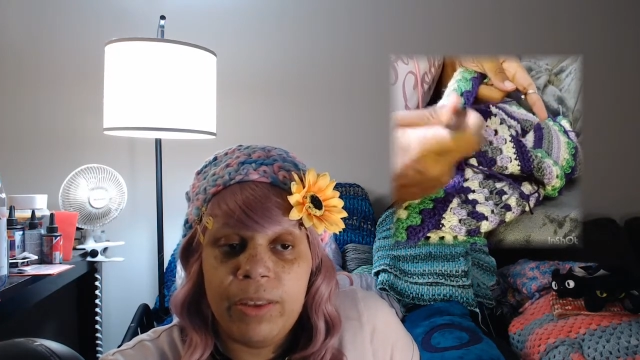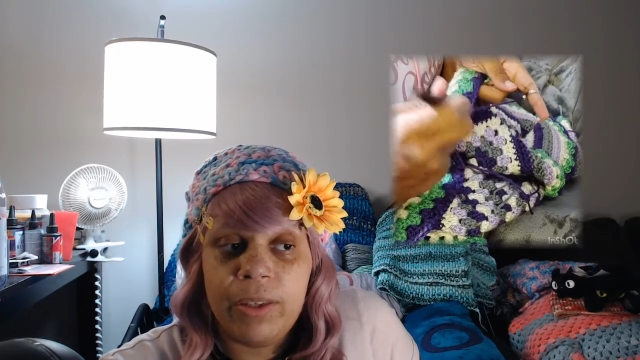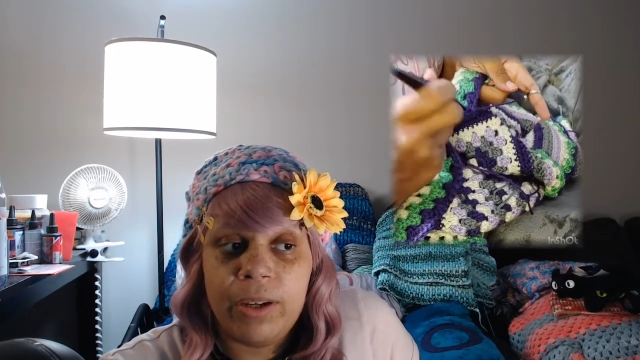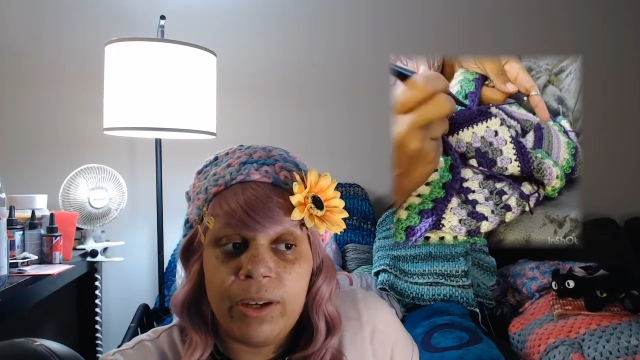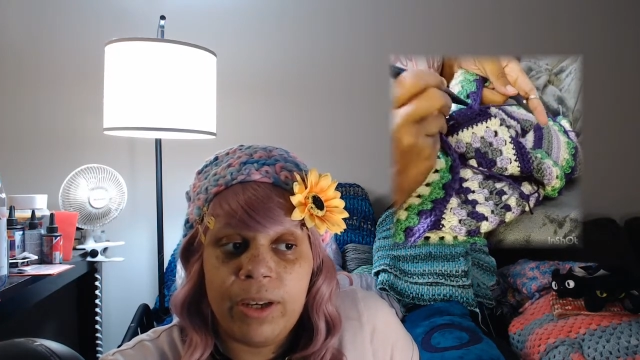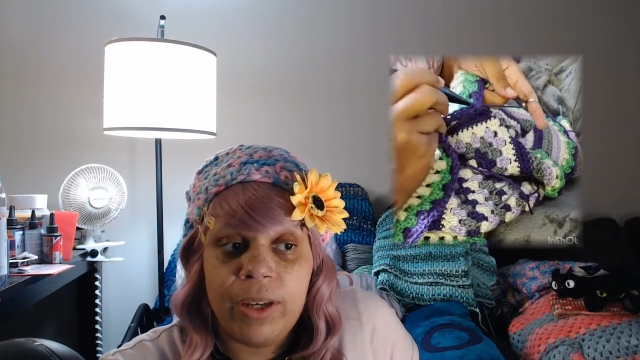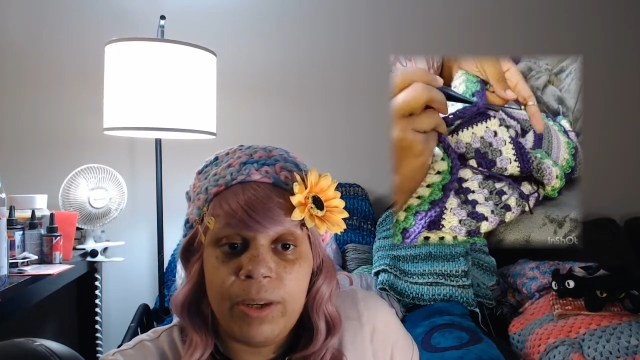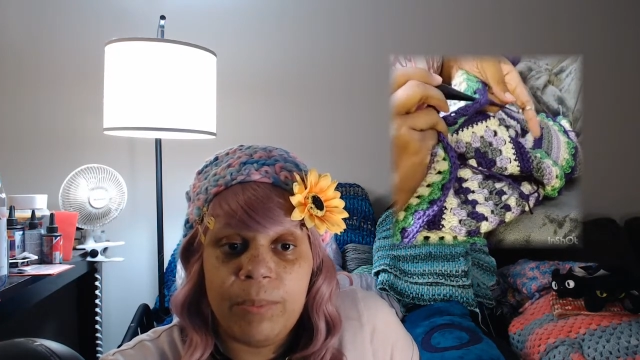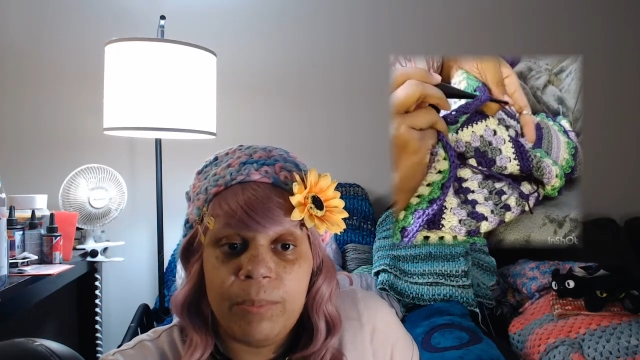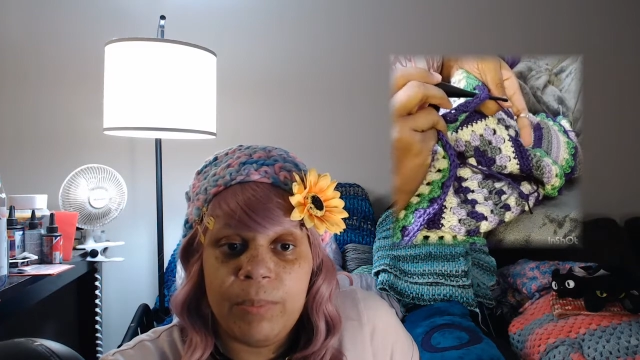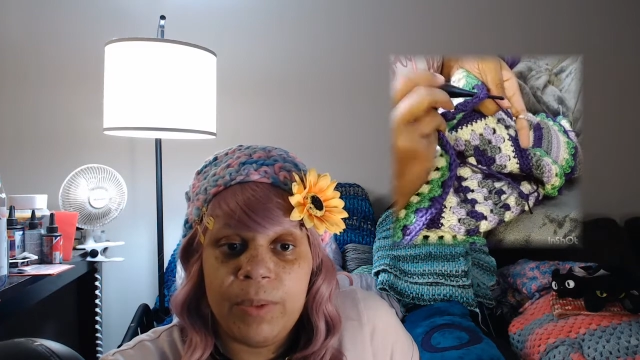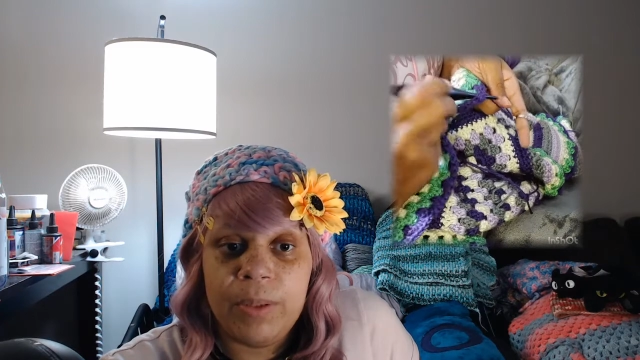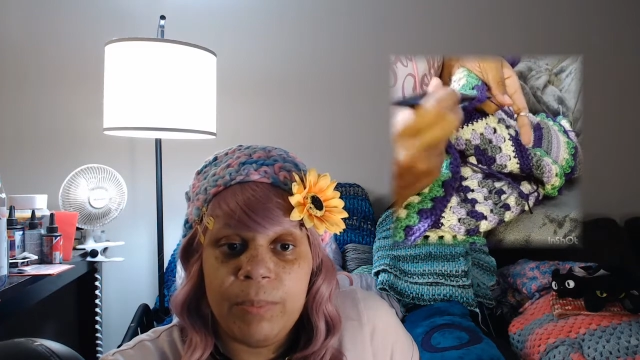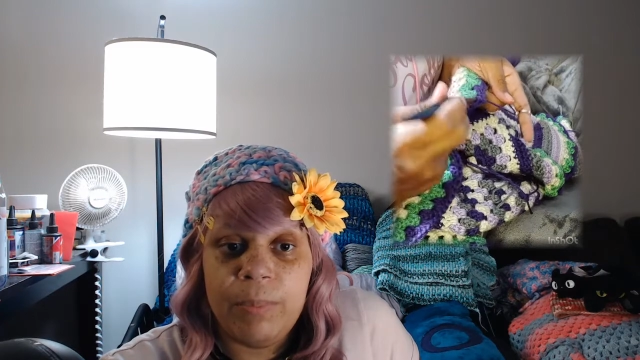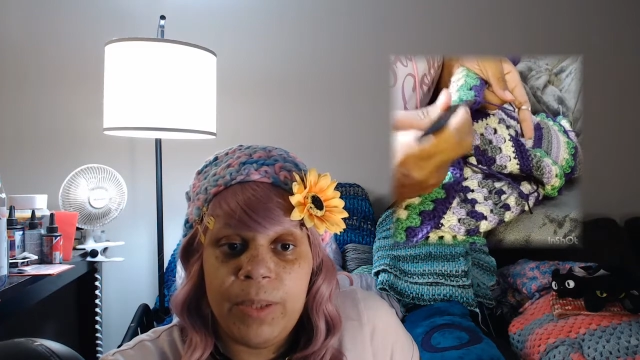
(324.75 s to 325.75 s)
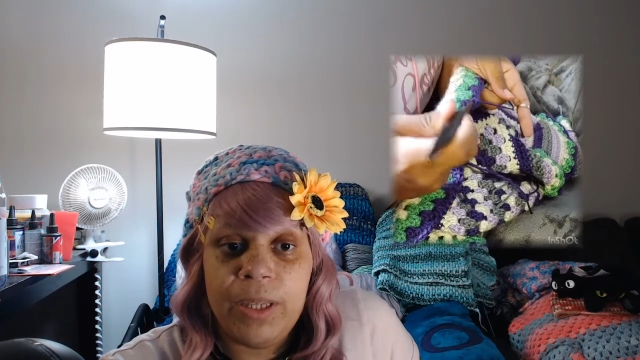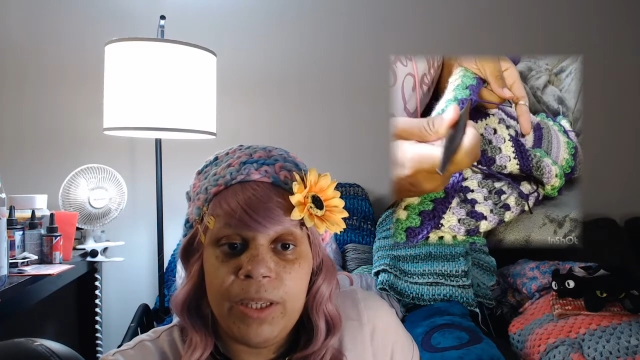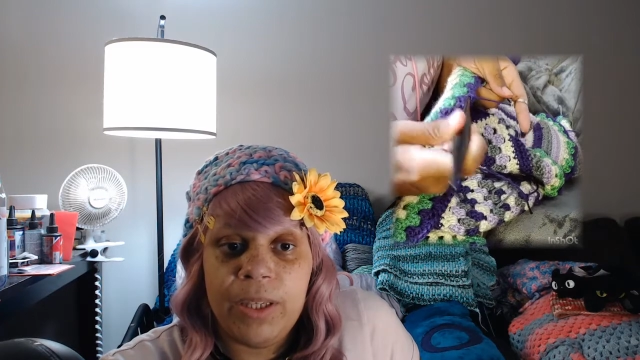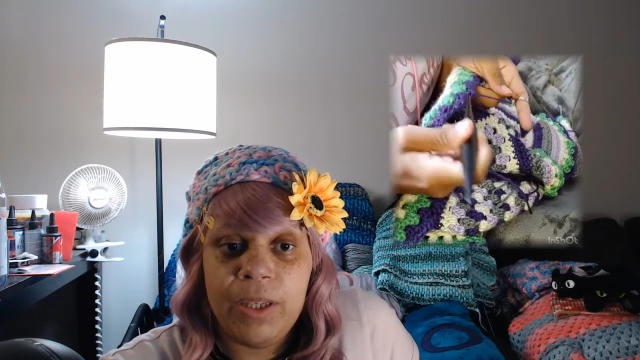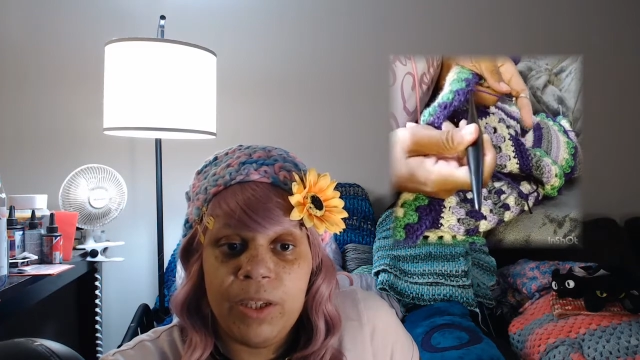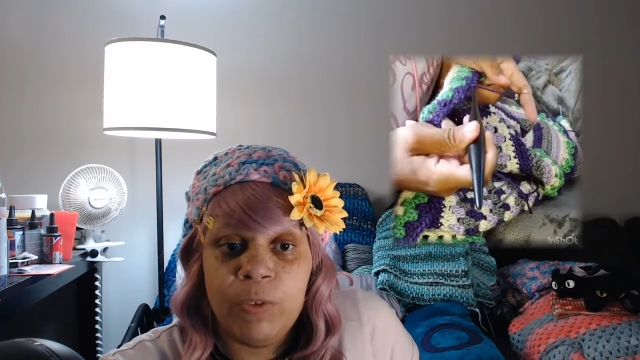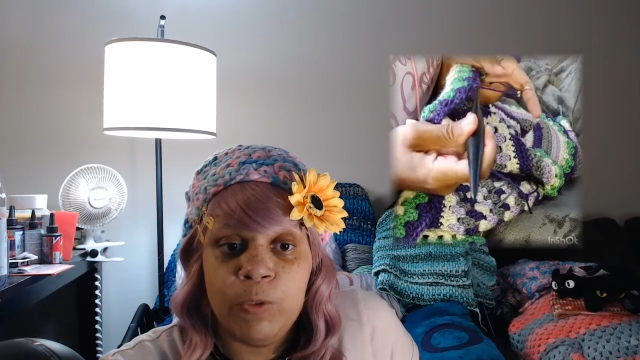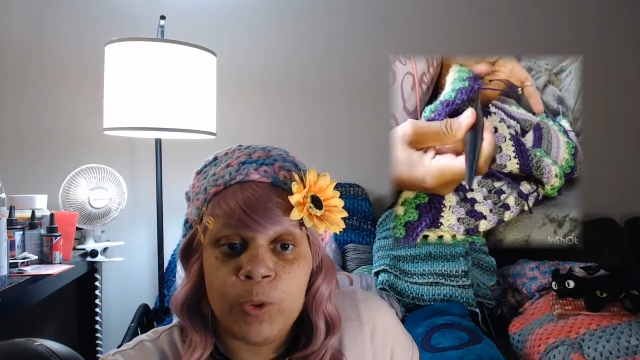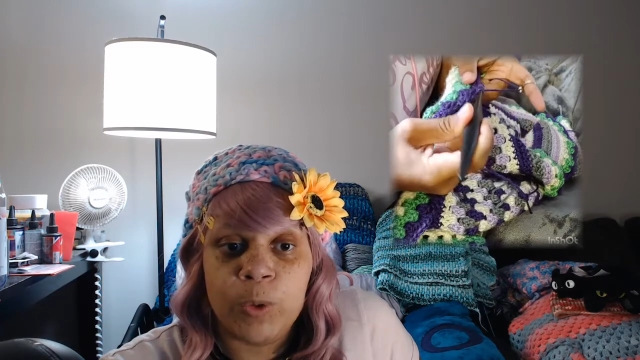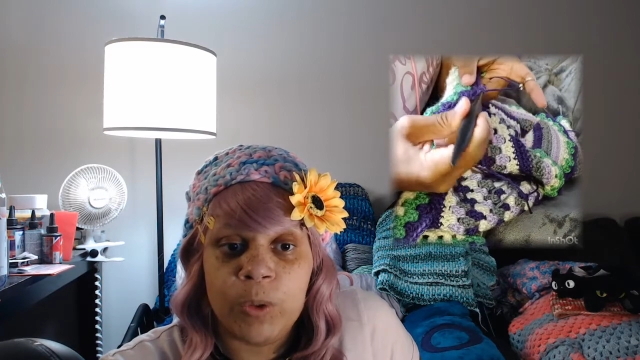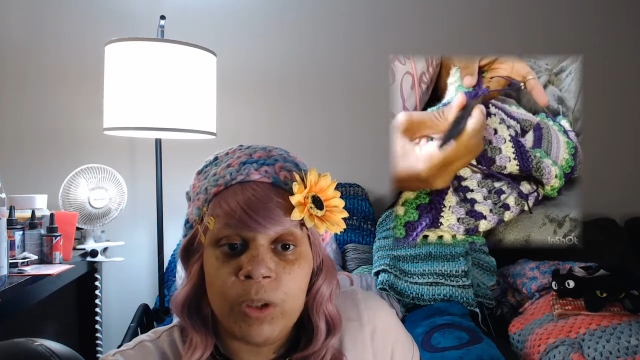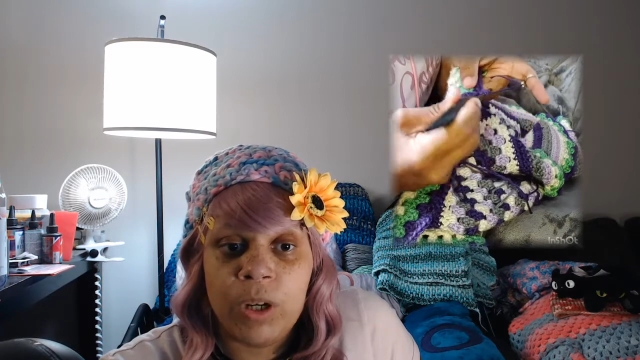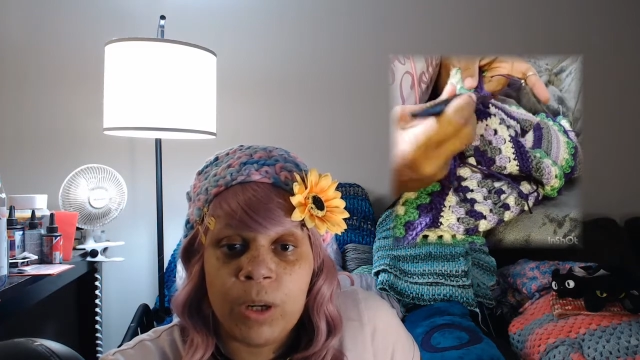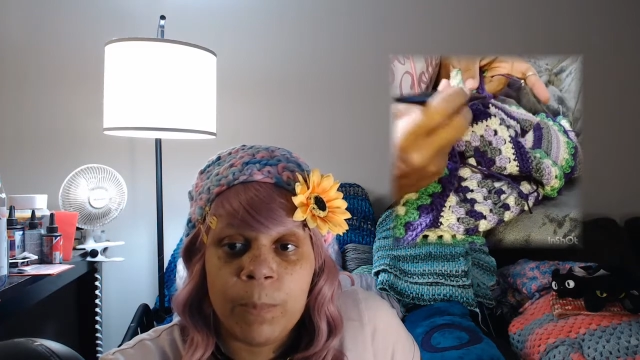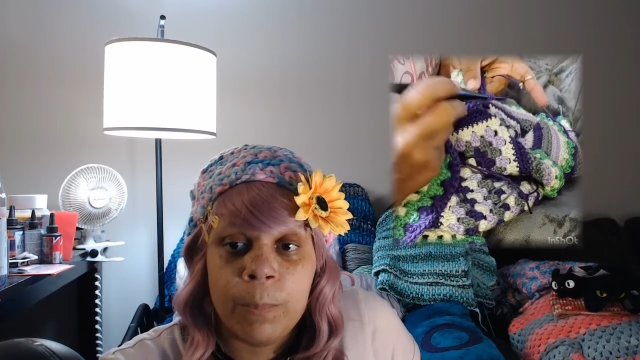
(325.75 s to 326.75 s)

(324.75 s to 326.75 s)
that I am making for